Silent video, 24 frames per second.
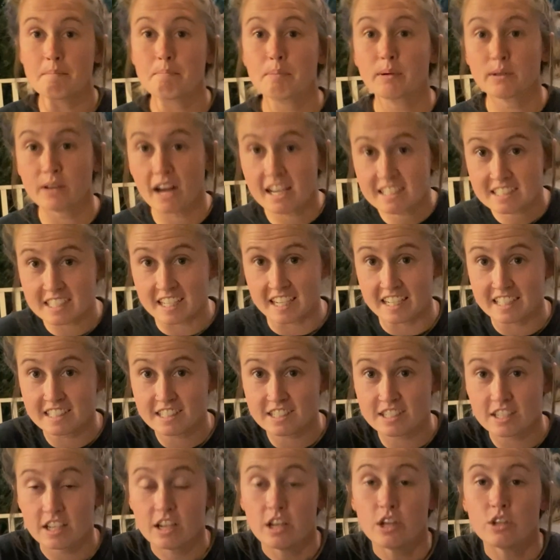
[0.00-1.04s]

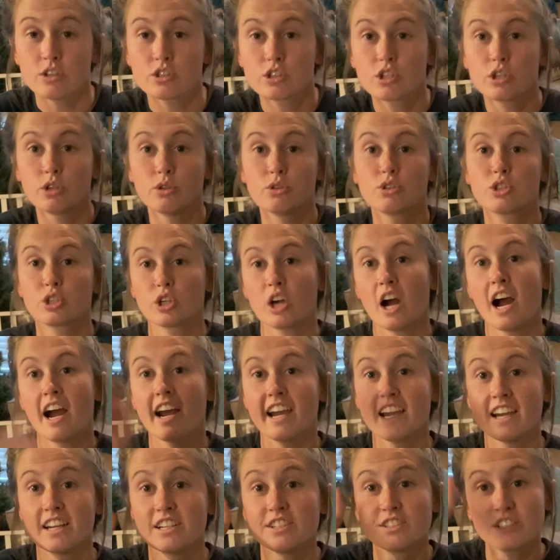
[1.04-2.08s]
presents to try
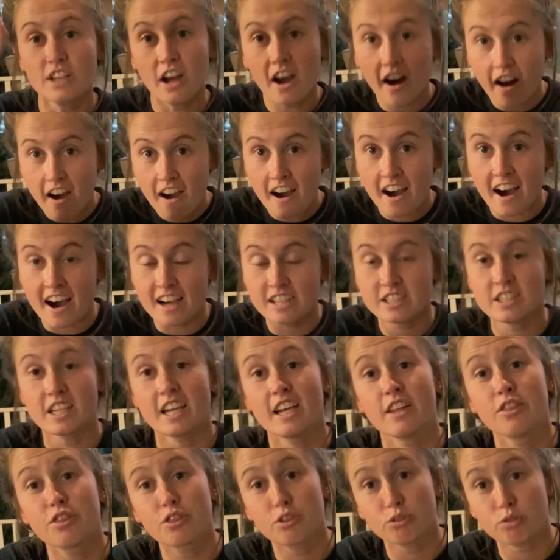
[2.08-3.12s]
and toss
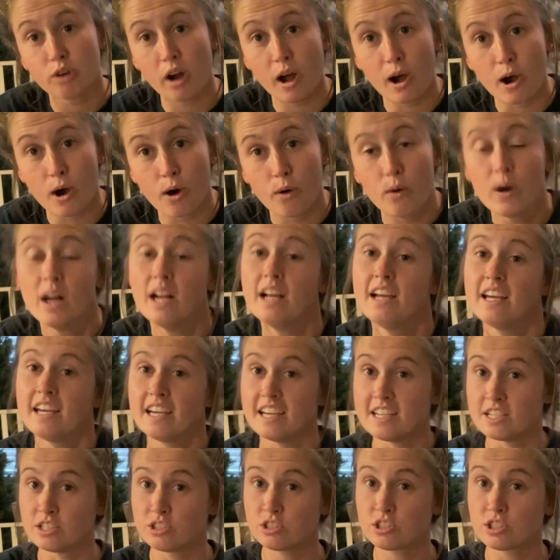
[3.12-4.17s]
and throw
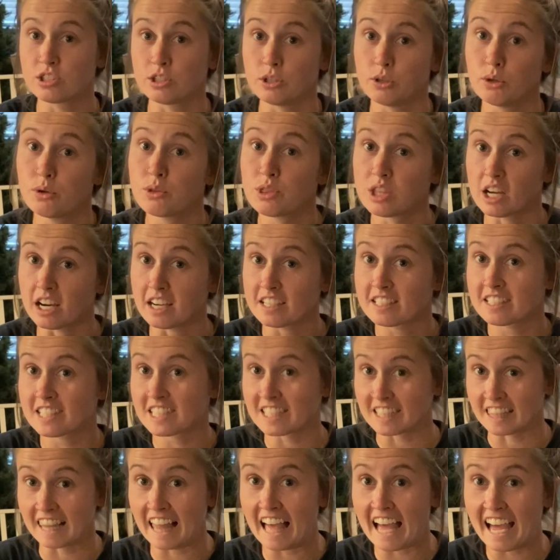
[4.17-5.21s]
into the
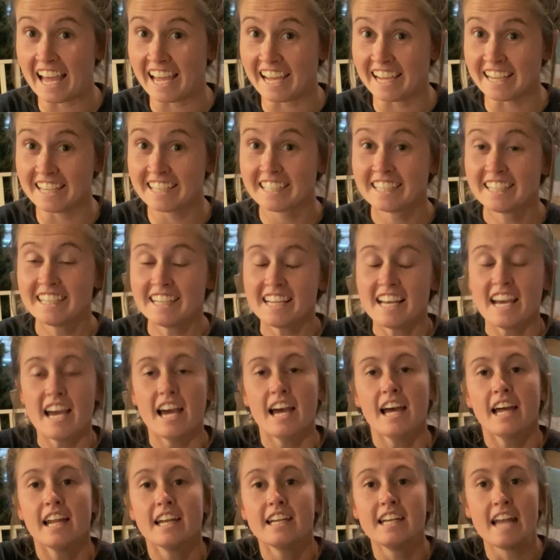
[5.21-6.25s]
sleigh.
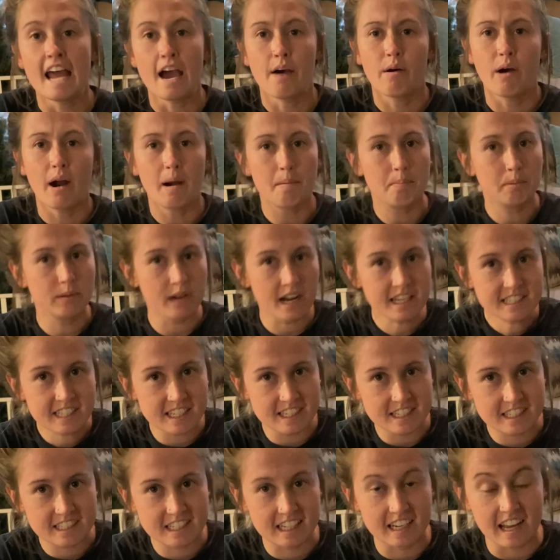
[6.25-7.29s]
Now our
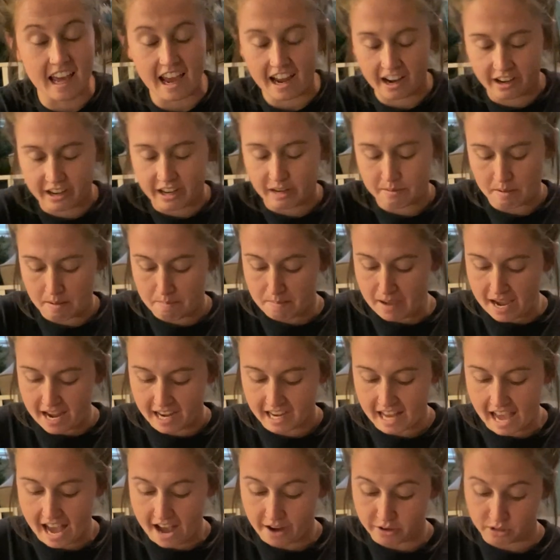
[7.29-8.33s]
presents today are going to be made
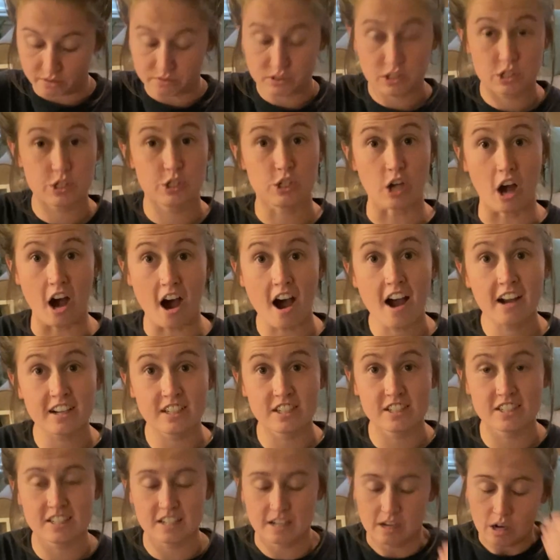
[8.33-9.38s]
out of
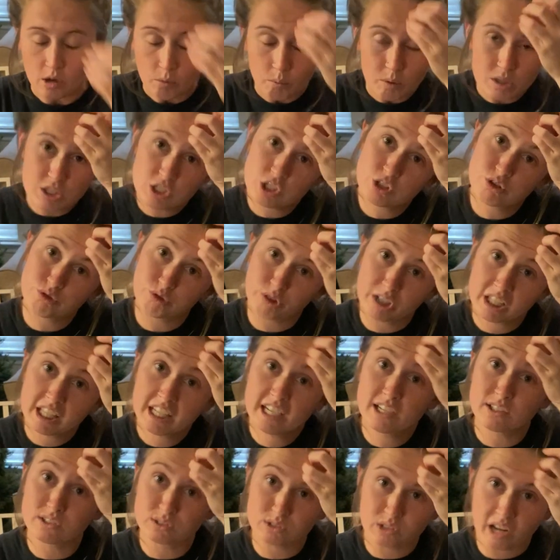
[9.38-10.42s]
socks, which is really
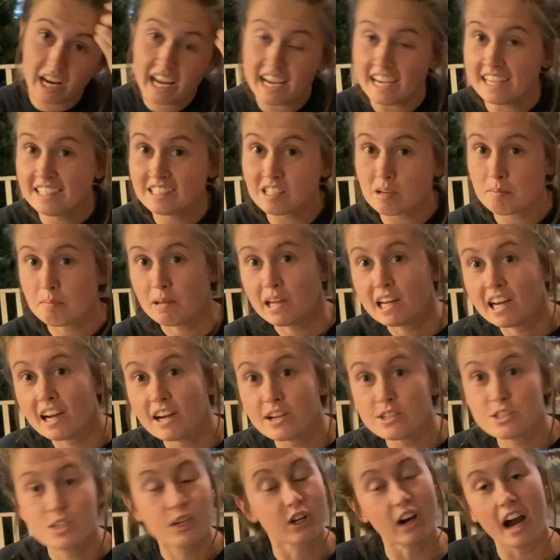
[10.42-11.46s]
great
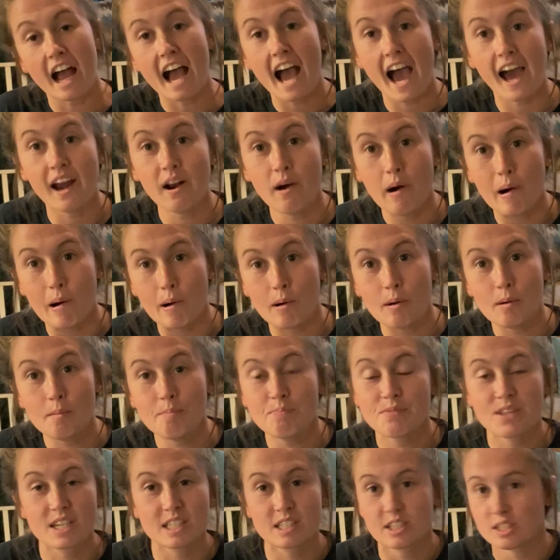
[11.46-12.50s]
because you're at home.
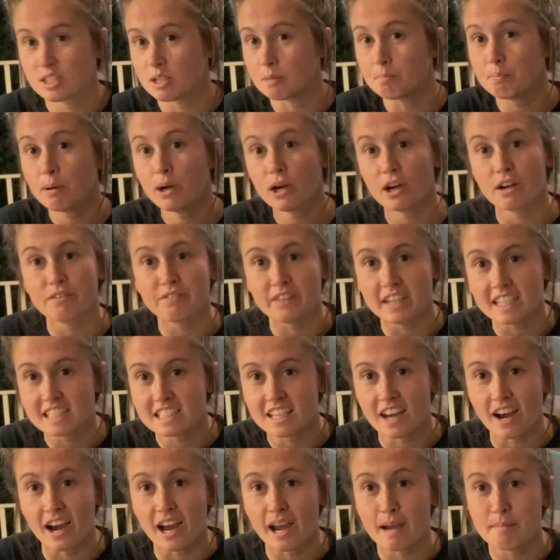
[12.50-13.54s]
This is a perfect
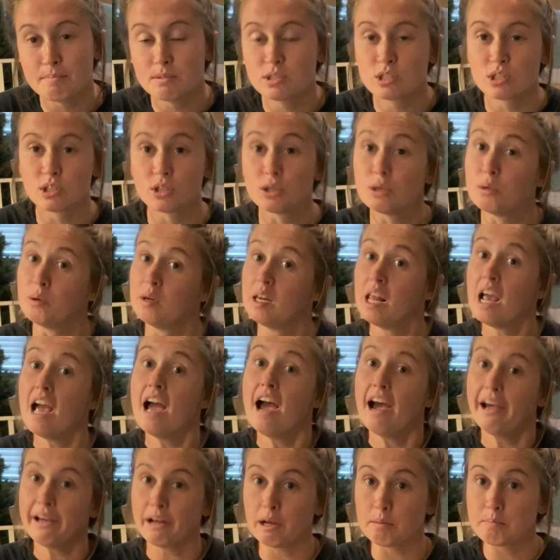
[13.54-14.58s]
time to
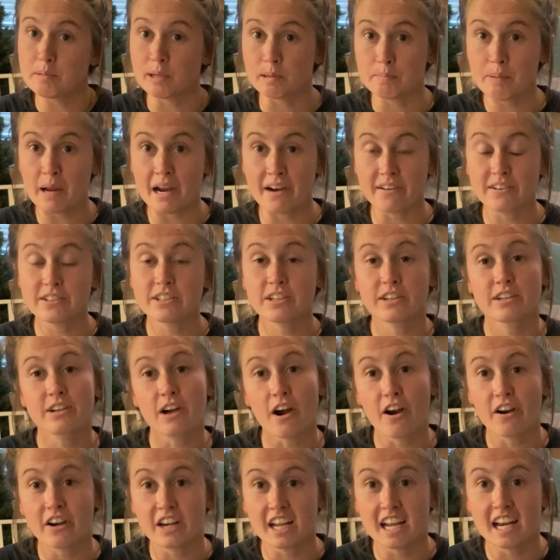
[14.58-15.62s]
help your parent or
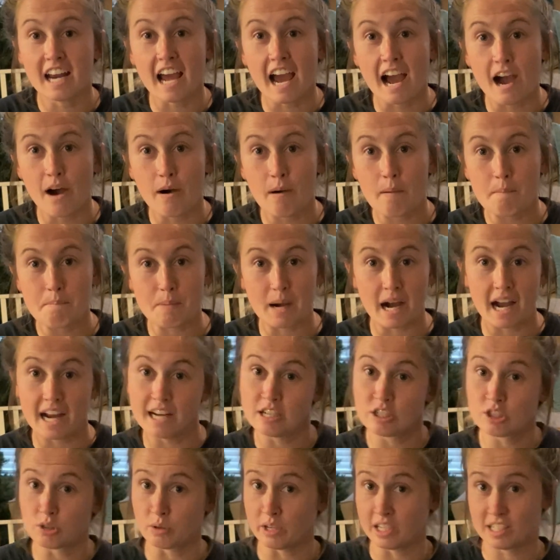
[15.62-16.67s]
guardian out by
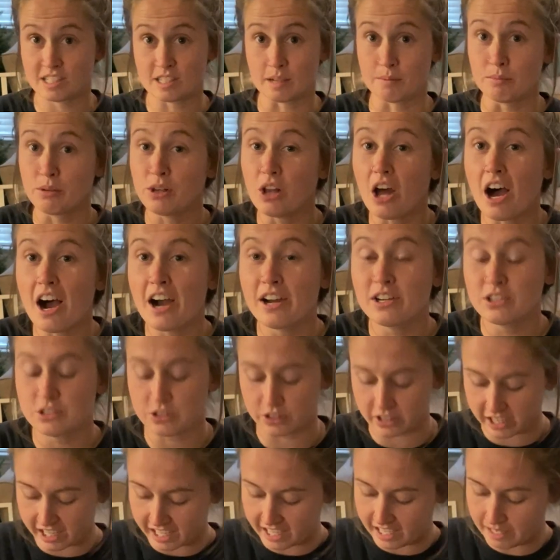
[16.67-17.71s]
doing some
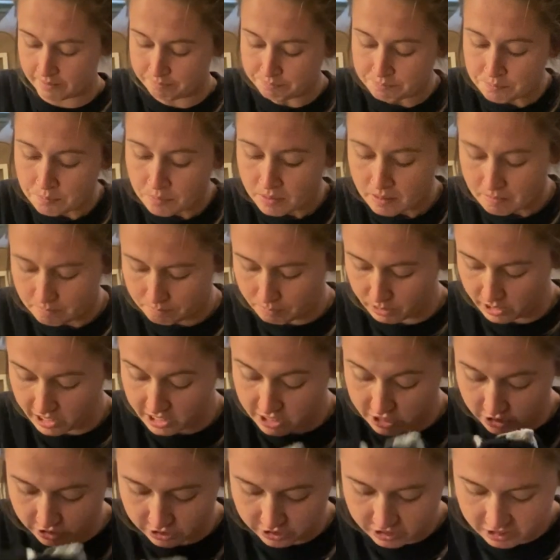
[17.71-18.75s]
laundry, putting
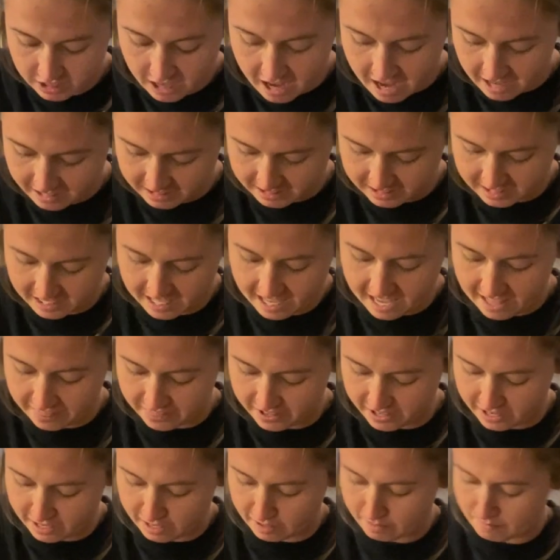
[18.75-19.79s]
your socks
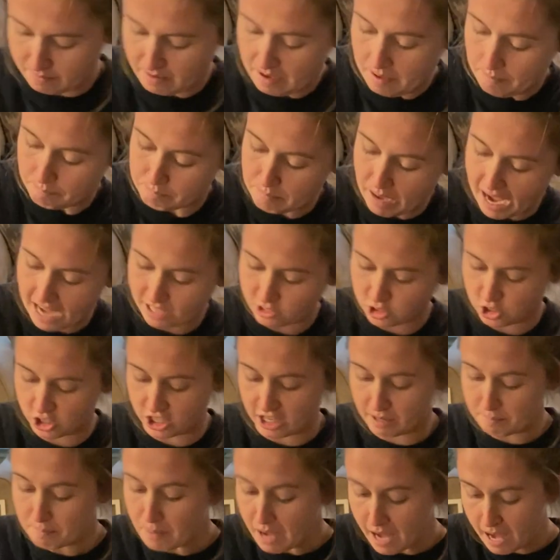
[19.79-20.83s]
together, matching
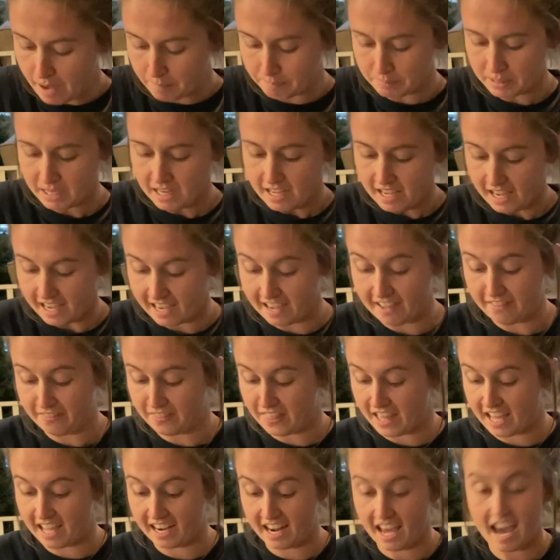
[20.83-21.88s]
them up, and
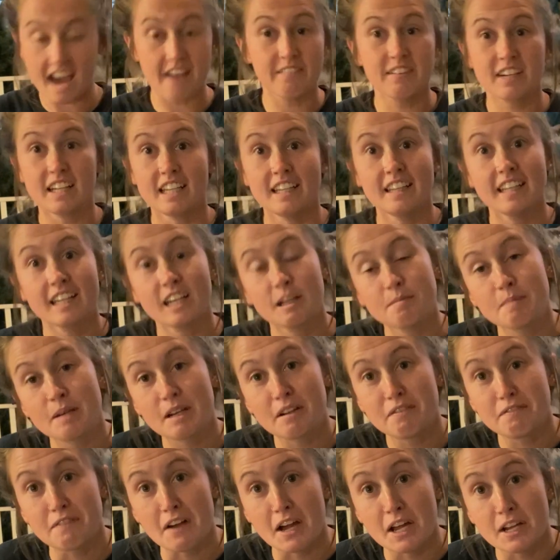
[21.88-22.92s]
then having a little bit
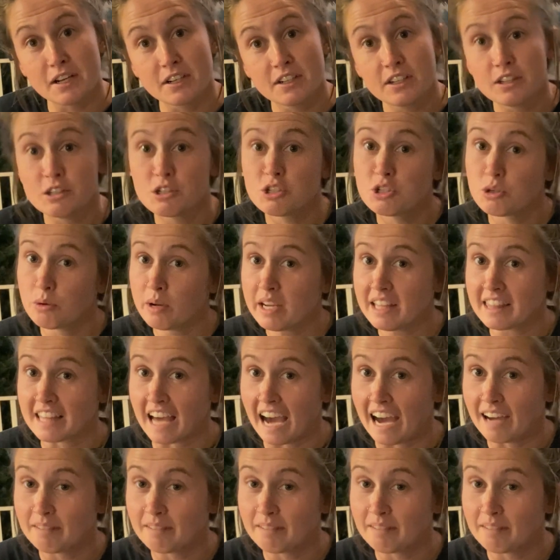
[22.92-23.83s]
of fun doing that.